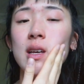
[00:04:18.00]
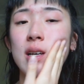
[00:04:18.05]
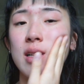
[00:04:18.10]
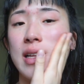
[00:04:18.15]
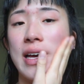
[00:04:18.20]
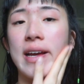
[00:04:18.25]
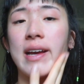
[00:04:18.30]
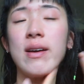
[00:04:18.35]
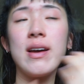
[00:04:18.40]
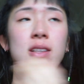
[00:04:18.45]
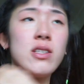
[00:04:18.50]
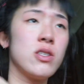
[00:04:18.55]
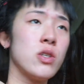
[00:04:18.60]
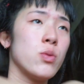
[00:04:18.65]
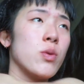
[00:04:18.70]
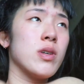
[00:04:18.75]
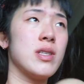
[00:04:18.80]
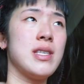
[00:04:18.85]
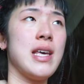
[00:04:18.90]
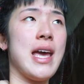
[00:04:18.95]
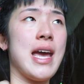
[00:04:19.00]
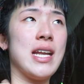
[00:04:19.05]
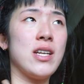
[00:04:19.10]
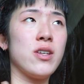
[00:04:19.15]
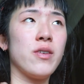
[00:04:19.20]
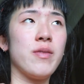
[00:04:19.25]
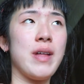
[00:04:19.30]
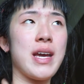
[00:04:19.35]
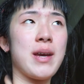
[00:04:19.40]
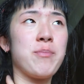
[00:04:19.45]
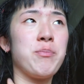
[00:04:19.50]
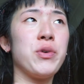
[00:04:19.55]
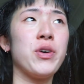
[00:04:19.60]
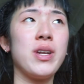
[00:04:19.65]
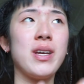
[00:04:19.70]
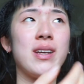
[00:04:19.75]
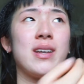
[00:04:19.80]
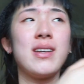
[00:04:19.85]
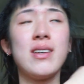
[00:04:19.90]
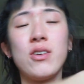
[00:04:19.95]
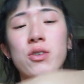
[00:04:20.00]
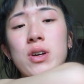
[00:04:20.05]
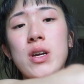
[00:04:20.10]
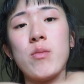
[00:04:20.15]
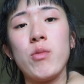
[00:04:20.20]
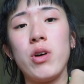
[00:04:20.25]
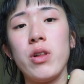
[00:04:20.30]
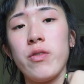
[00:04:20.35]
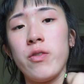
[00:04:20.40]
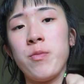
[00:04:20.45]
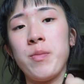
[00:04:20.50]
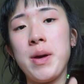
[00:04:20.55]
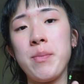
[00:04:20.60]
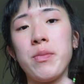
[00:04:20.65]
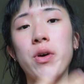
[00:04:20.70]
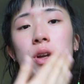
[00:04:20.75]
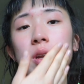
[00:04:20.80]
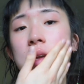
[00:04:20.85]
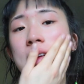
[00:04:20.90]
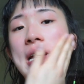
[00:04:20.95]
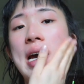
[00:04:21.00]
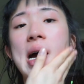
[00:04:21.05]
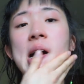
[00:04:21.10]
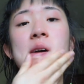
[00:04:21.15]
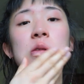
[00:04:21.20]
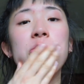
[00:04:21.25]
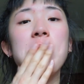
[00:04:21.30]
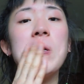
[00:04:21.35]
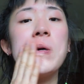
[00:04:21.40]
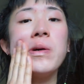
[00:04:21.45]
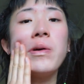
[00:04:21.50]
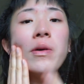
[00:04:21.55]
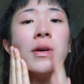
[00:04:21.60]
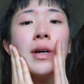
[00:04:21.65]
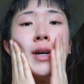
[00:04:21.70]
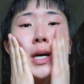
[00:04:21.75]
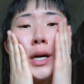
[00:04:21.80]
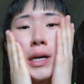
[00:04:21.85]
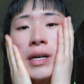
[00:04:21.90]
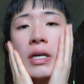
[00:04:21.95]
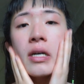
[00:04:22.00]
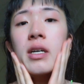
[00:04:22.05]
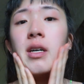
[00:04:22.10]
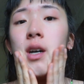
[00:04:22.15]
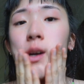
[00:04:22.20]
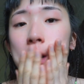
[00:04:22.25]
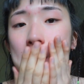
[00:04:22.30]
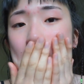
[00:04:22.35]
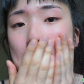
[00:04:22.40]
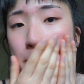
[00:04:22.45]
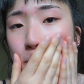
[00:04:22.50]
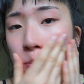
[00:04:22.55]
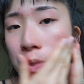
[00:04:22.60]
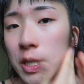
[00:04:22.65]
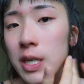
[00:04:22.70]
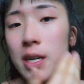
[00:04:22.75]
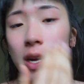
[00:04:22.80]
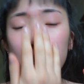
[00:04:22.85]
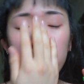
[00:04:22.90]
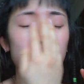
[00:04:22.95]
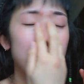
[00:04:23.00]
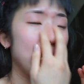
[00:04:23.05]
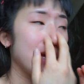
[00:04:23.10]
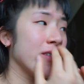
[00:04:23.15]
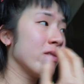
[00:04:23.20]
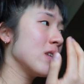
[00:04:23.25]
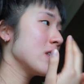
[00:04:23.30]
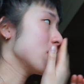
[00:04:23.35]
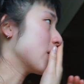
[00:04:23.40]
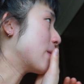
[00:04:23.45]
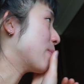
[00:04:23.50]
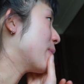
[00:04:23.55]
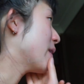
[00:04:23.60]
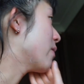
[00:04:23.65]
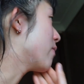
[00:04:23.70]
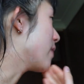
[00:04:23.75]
like towards the end of like putting cream all over my body, I will put another layer of this on my